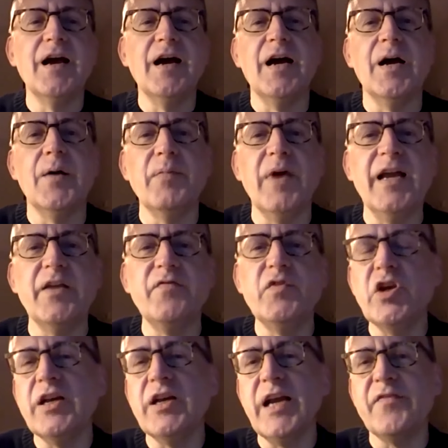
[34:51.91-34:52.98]
And if you
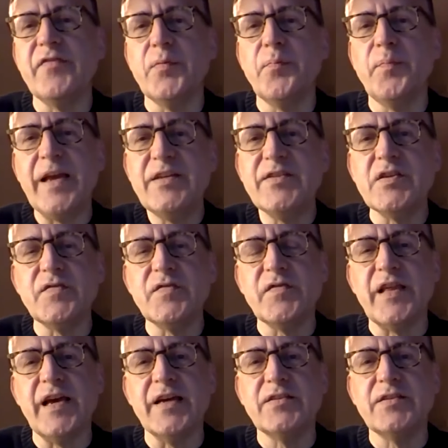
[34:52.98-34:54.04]
don't have the basis
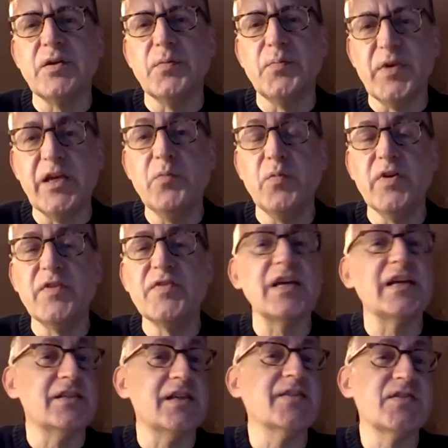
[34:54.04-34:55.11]
for that to begin with,
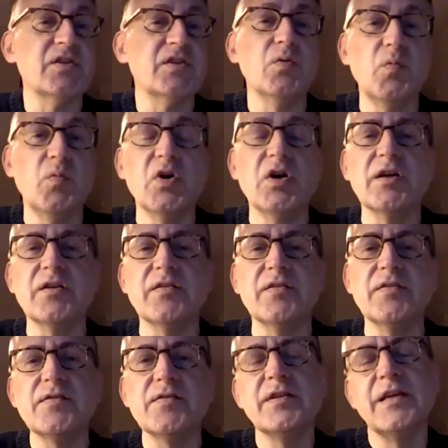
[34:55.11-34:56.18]
such as skilled
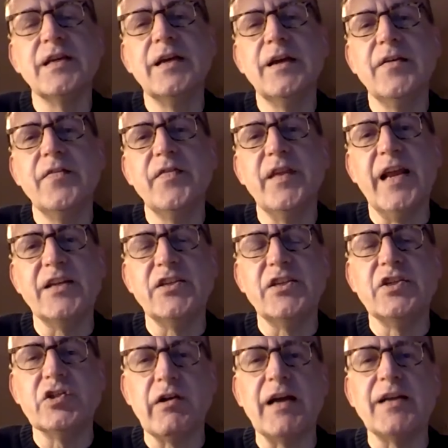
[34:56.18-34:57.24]
workers, then
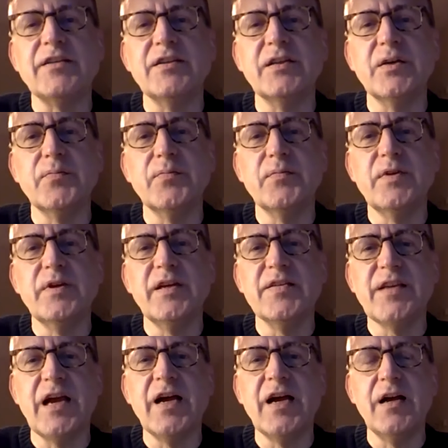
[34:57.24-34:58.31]
actually attracting them
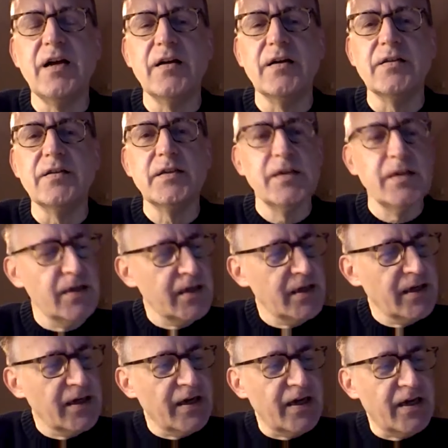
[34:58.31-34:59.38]
is hard,
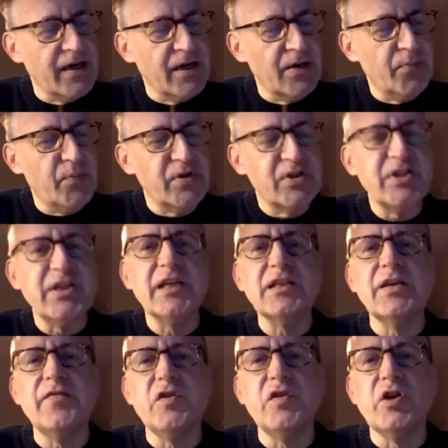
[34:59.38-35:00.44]

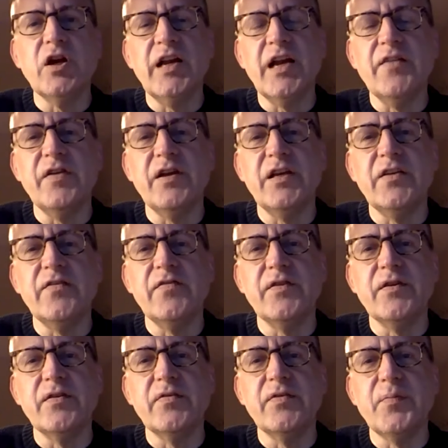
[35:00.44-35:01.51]
particularly if you don't have any of
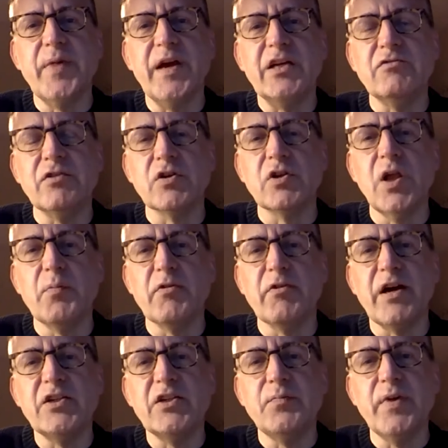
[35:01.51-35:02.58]
the major
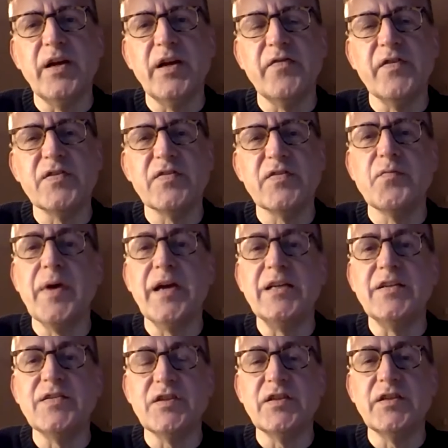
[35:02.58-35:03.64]
agglomeration benefits of
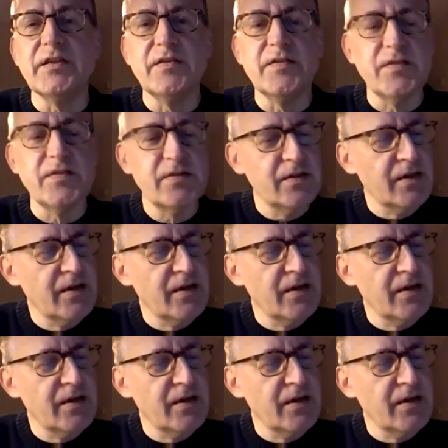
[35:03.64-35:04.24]
major cities.